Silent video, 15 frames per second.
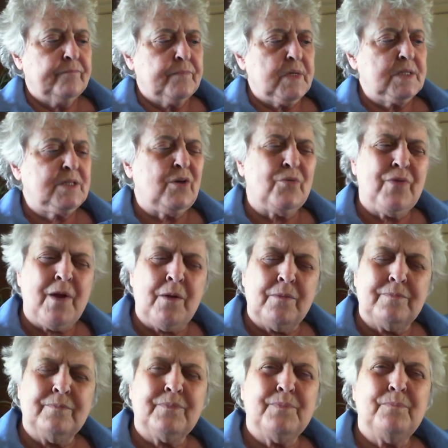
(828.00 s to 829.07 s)
So they're
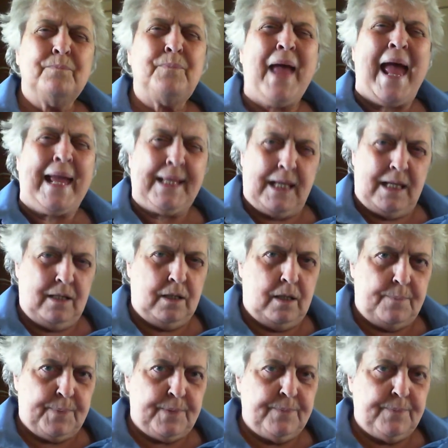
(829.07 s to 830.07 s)
backing up.